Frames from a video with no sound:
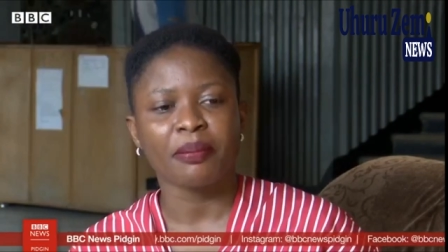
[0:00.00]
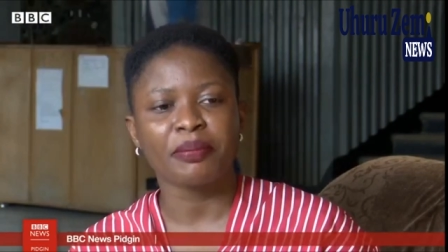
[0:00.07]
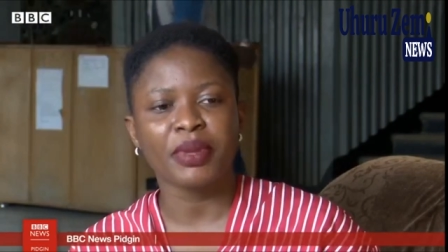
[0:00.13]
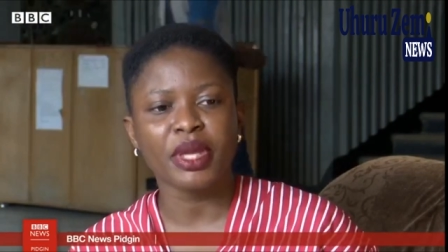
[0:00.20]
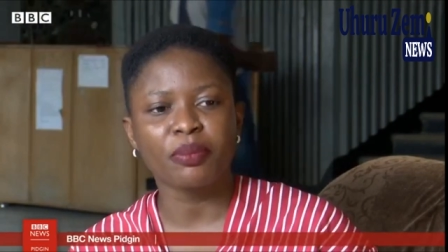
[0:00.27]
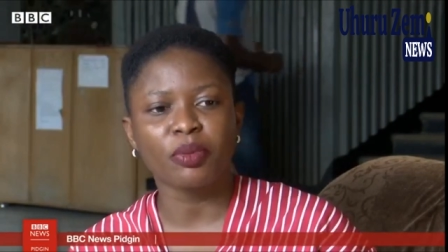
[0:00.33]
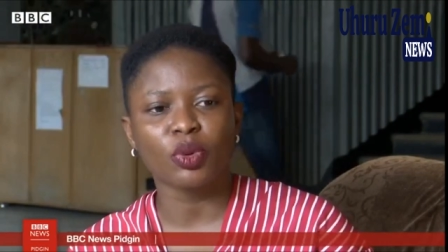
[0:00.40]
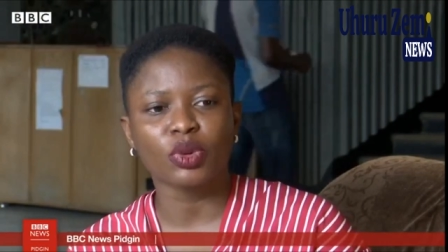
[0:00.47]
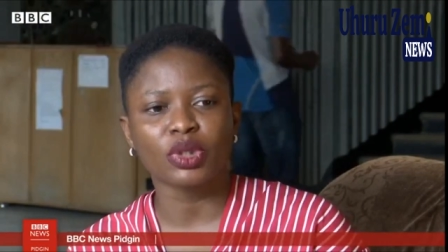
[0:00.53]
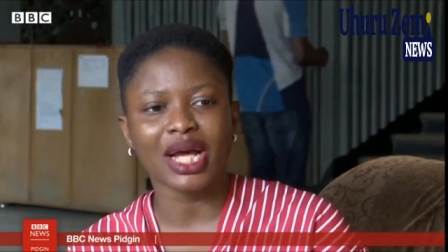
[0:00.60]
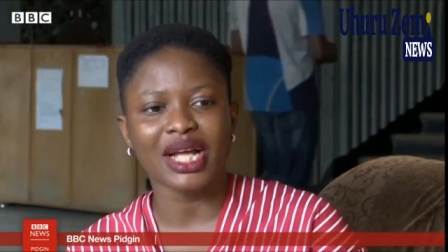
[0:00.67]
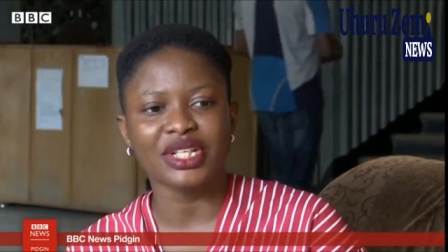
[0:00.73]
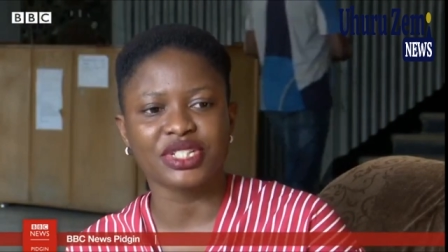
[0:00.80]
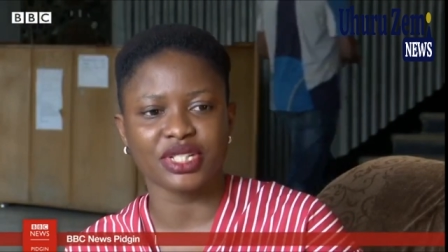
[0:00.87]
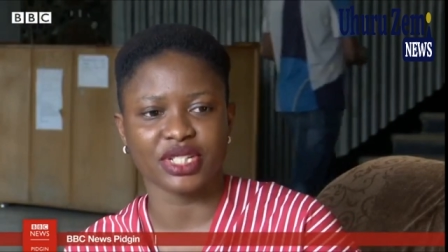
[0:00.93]
people
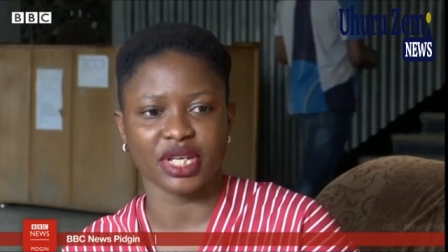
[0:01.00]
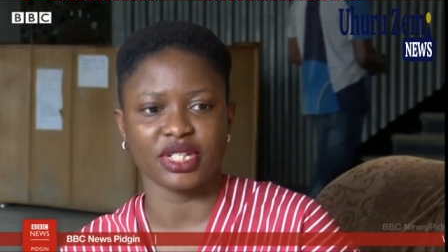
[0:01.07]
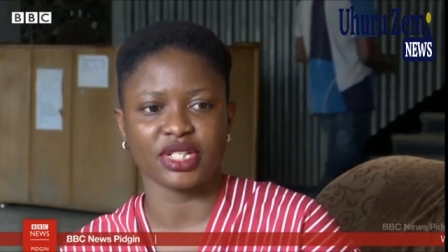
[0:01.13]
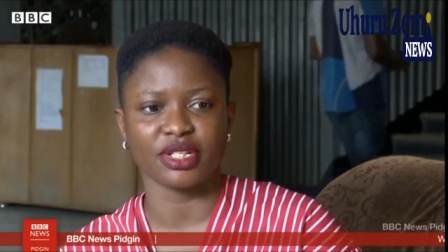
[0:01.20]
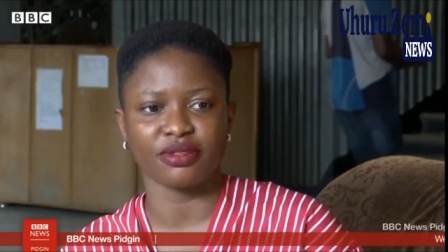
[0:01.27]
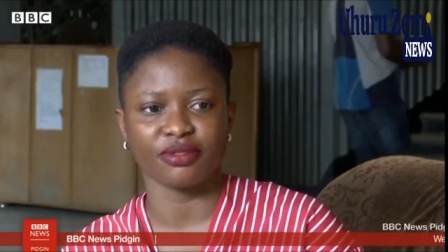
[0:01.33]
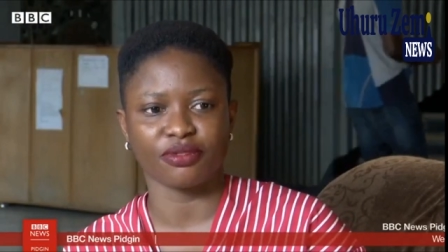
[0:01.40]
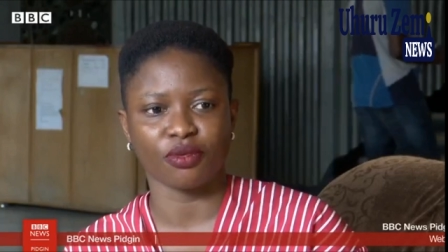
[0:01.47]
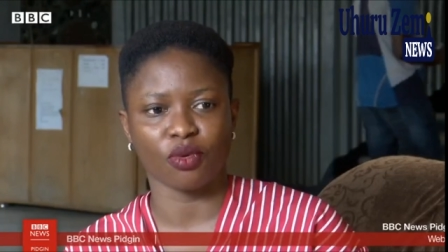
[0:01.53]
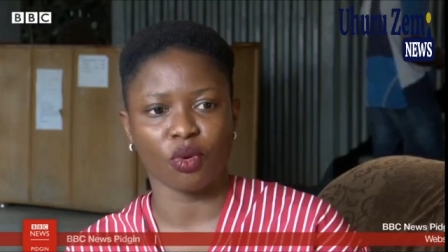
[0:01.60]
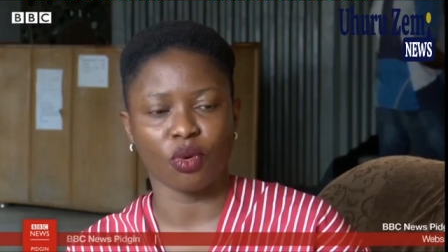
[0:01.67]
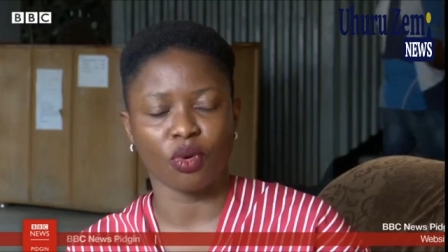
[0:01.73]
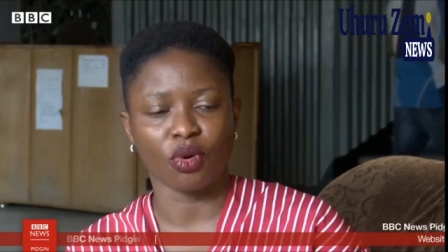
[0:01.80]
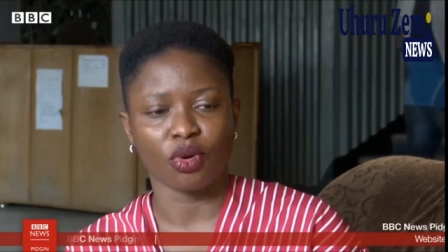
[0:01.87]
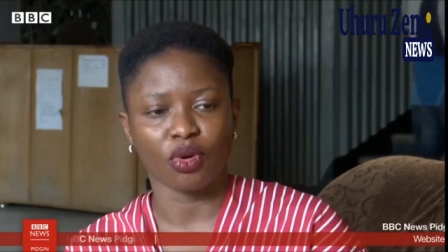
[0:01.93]
agitating for